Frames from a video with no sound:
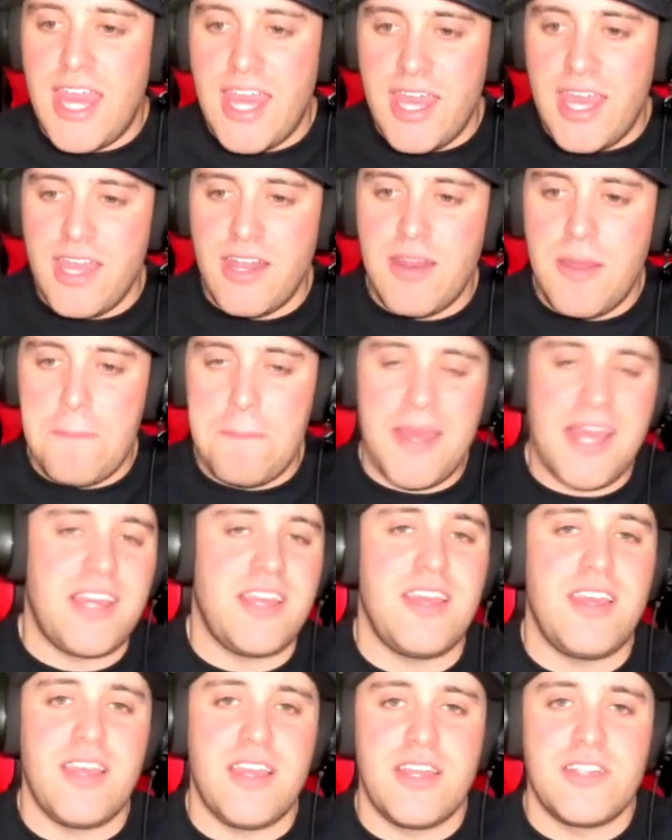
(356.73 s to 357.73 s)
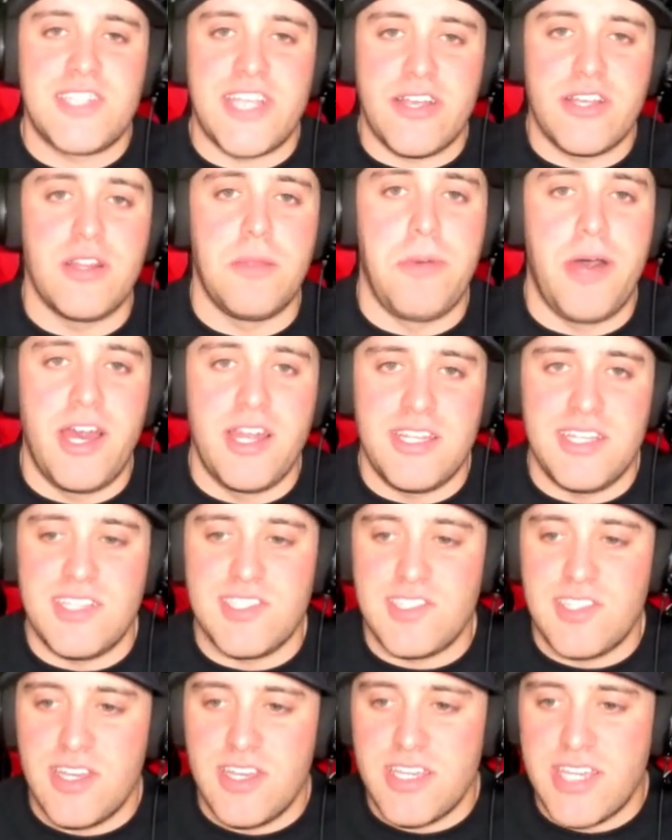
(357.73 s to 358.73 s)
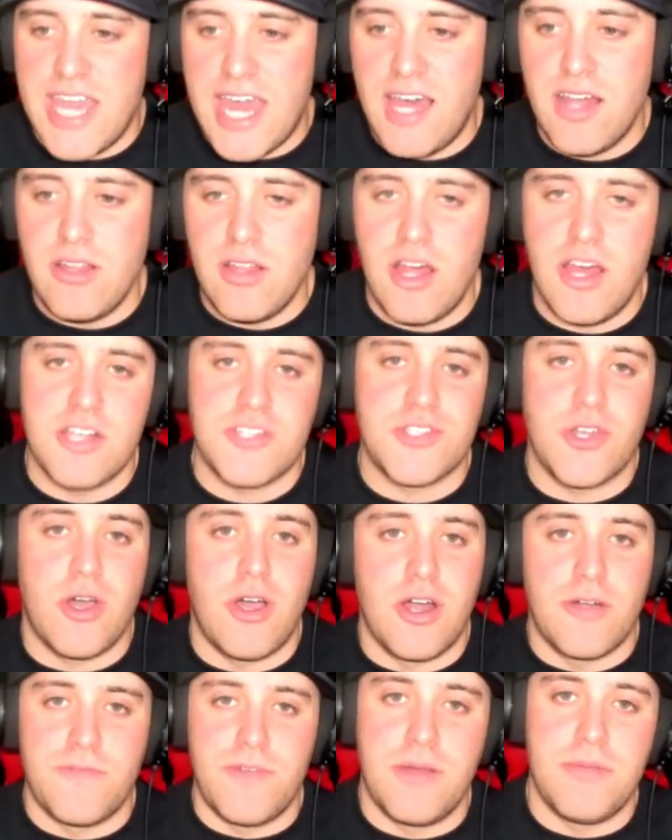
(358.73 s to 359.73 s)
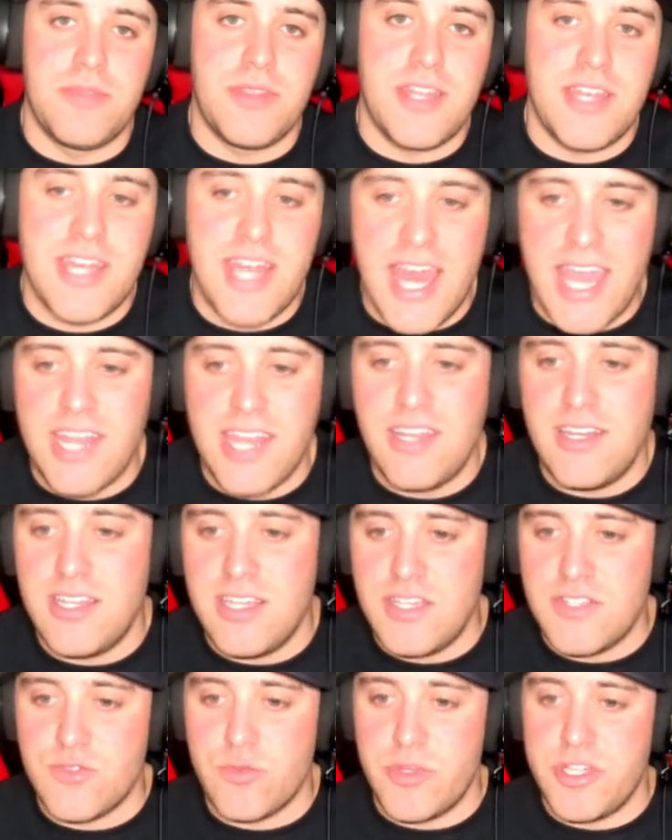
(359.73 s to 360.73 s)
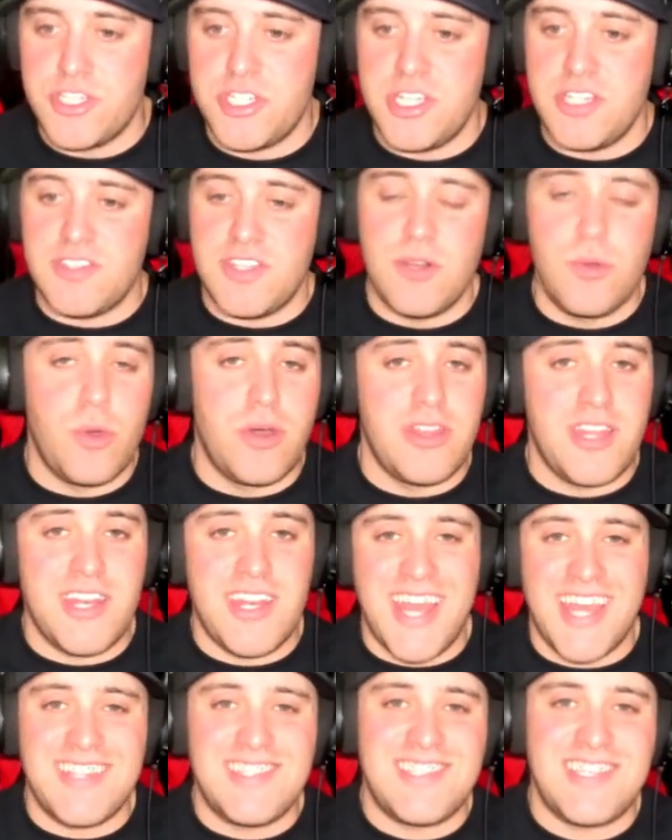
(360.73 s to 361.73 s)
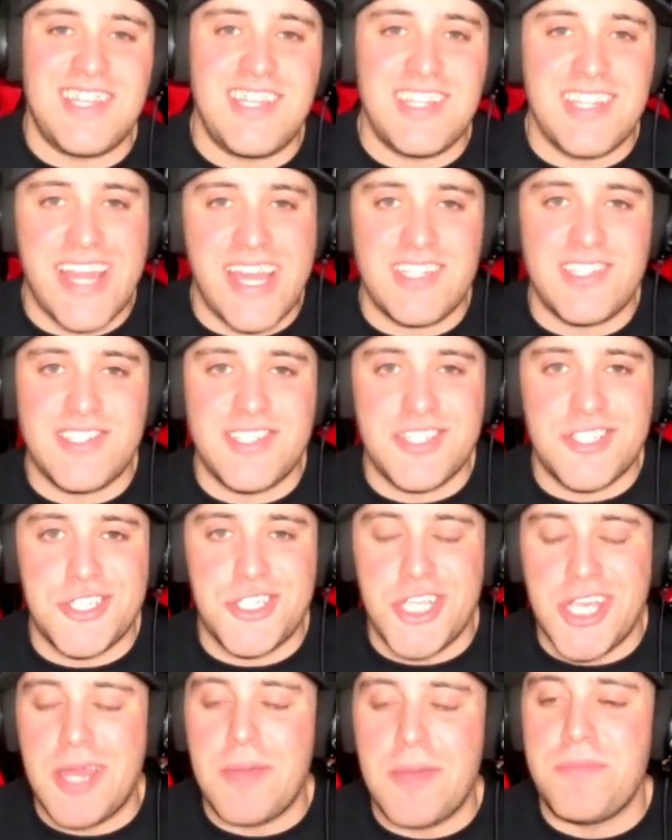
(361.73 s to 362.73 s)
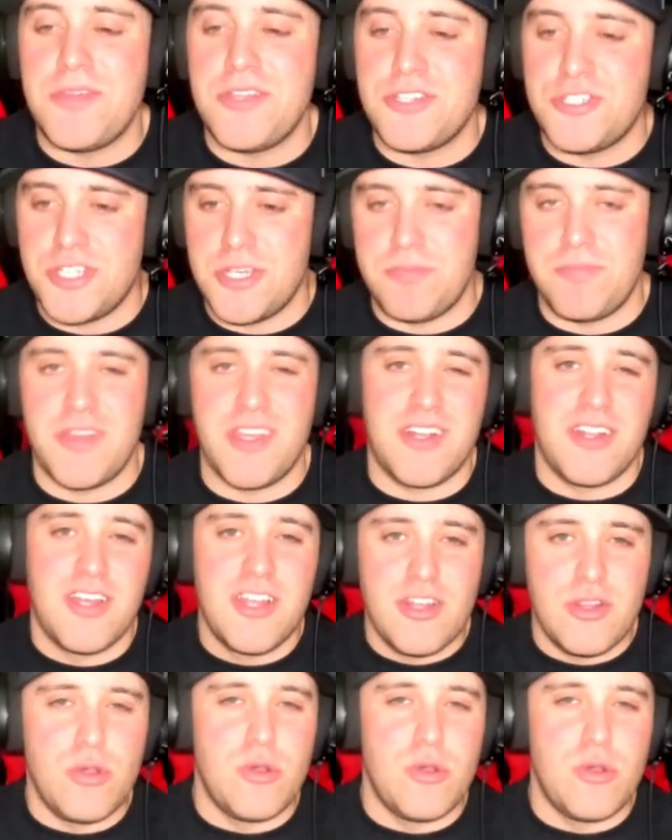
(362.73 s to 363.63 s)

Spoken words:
in making Terry Labonte's Kellogg's car from the 90s, which he did win the 1996 championship in.